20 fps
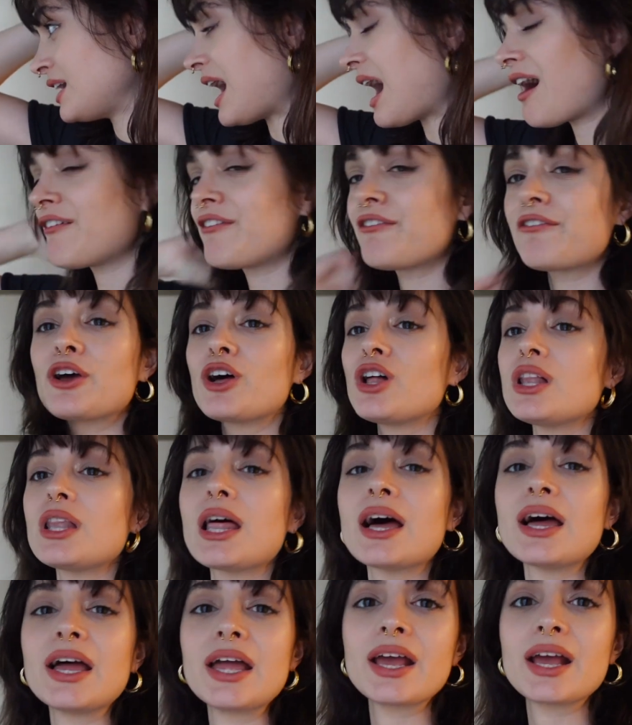I feel
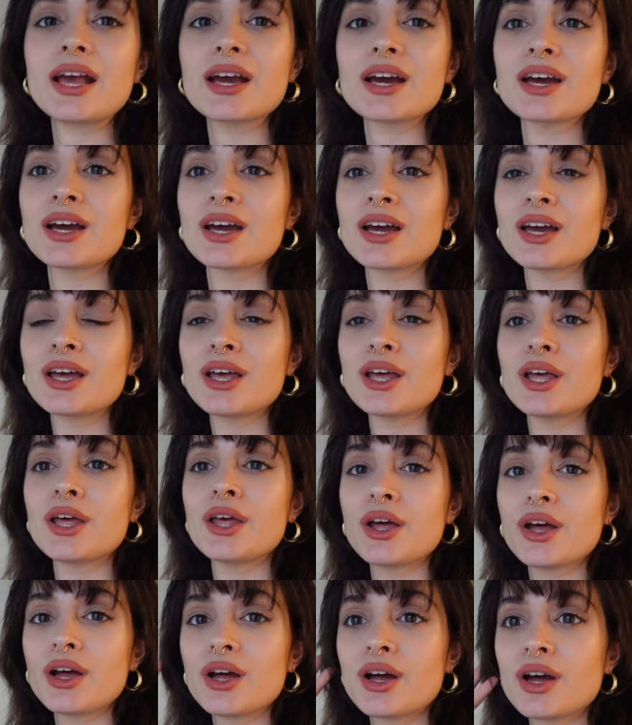like
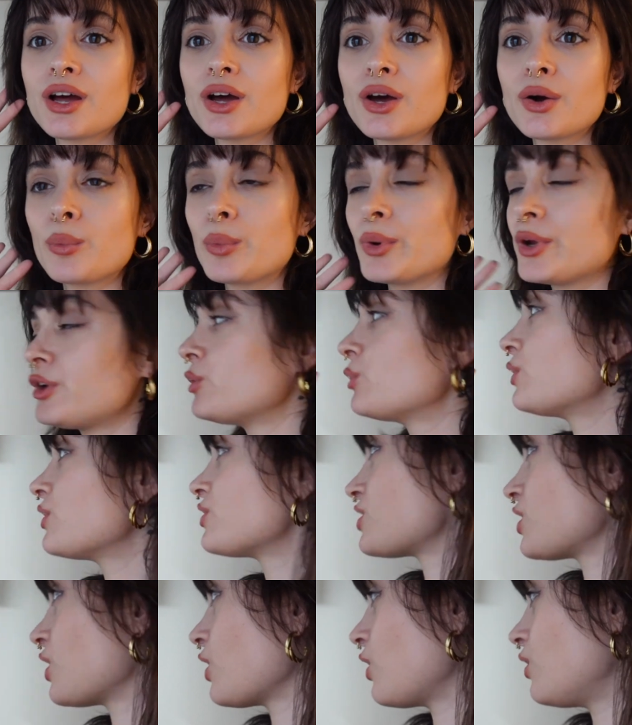we do
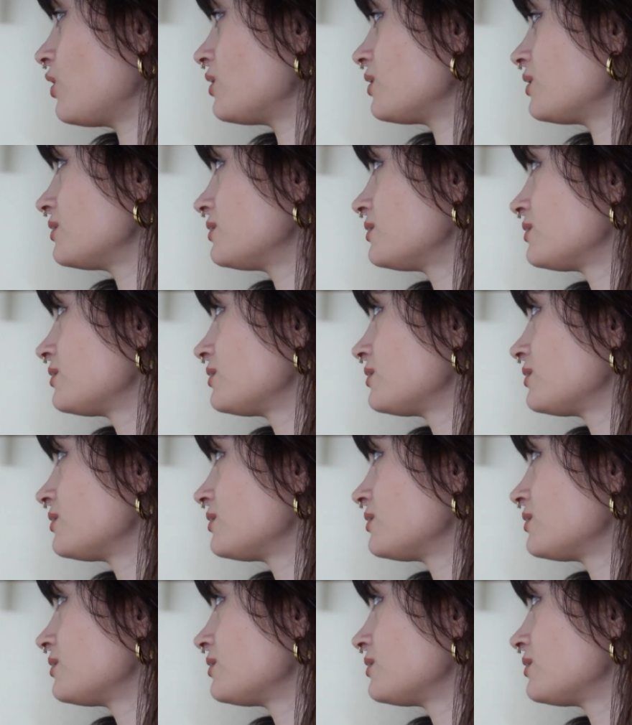this a lot.